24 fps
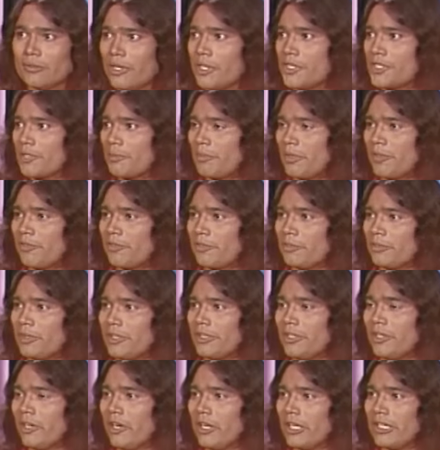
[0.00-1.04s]
we used to be from
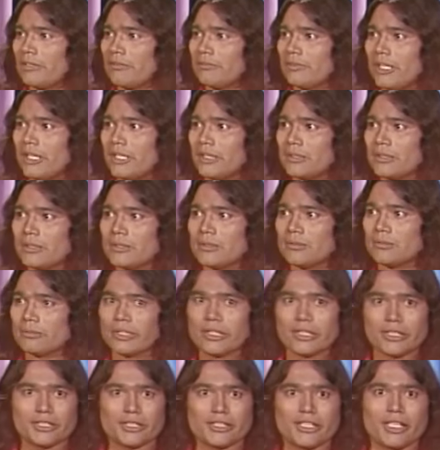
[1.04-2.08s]
New York. I had a little
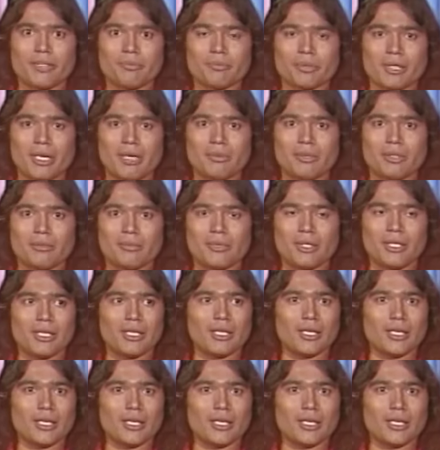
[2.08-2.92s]
real estate problem.